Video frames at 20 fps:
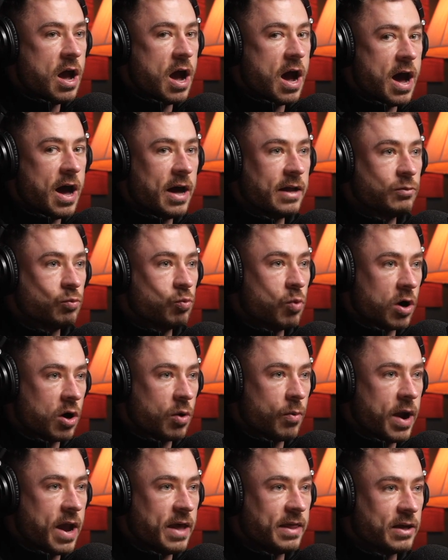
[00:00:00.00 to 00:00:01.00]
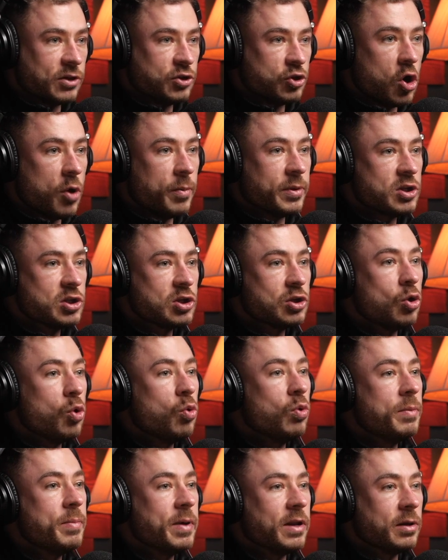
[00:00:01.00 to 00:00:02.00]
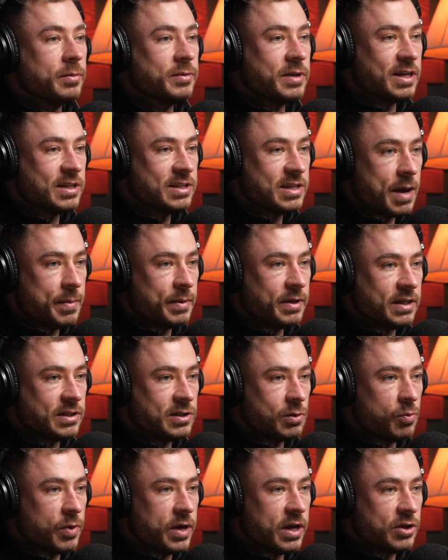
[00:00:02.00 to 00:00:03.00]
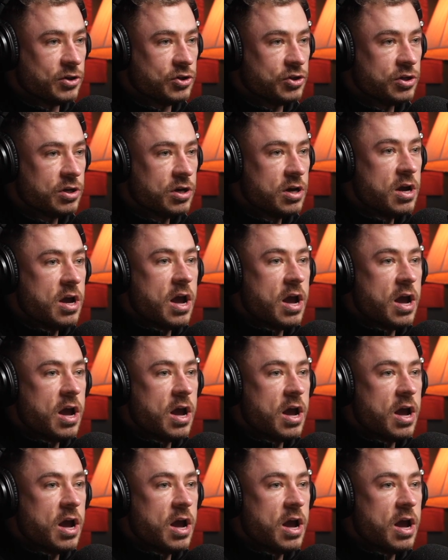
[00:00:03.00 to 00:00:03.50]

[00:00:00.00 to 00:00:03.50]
And work away in that job and slowly build up to a semi-decent wage.